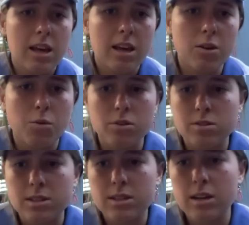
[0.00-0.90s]
in order
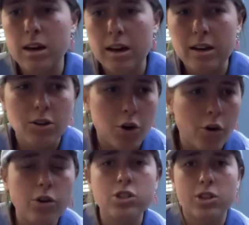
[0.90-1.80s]
to
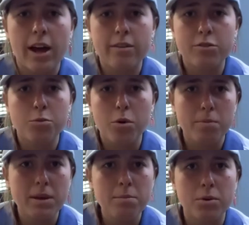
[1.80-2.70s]
encourage that for more
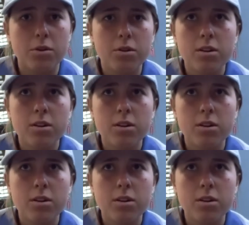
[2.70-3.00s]
people.